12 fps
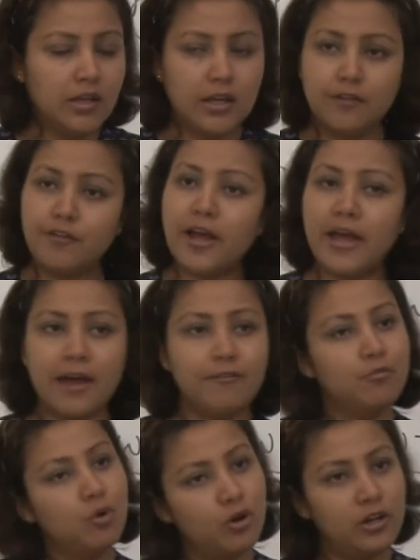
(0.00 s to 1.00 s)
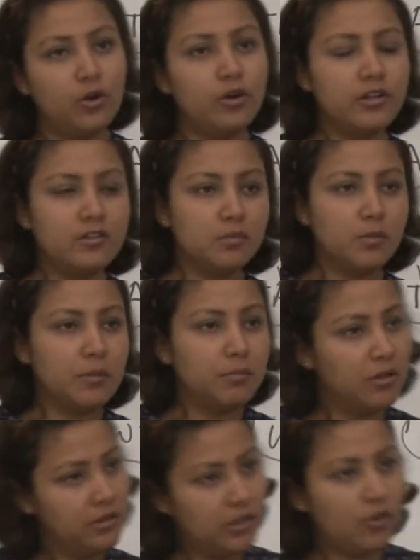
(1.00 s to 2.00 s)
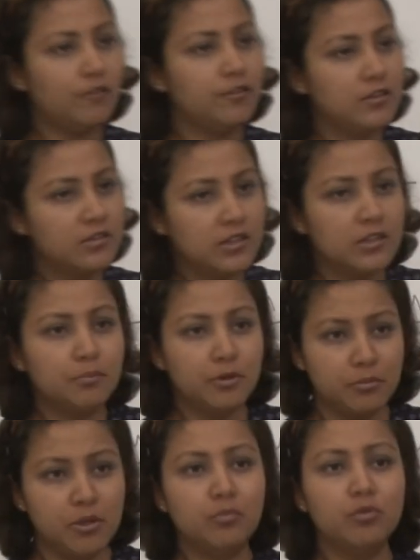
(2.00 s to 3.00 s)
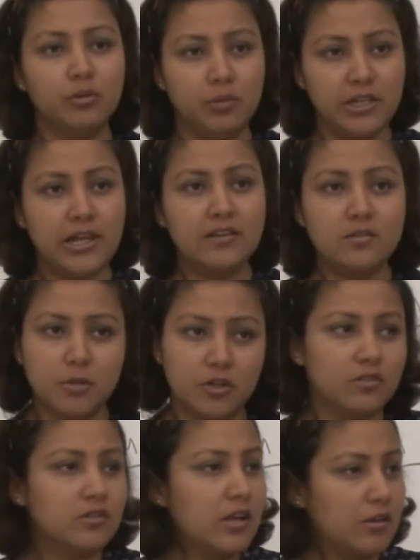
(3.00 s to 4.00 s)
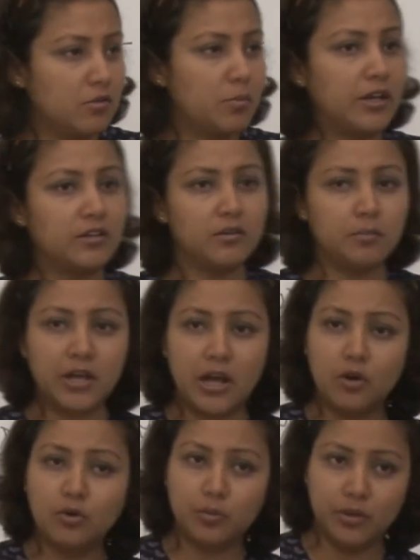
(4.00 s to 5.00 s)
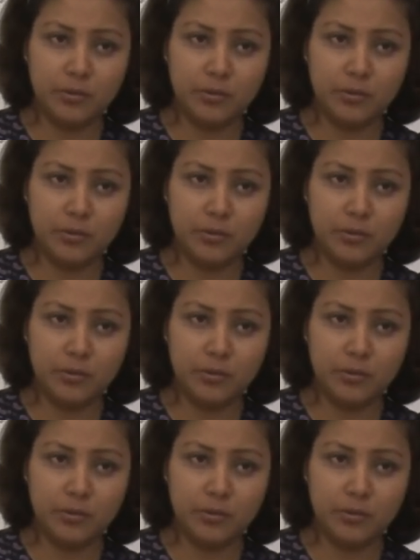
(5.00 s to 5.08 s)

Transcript: If I have more low risk people then obviously the premium will be less because the expected payout will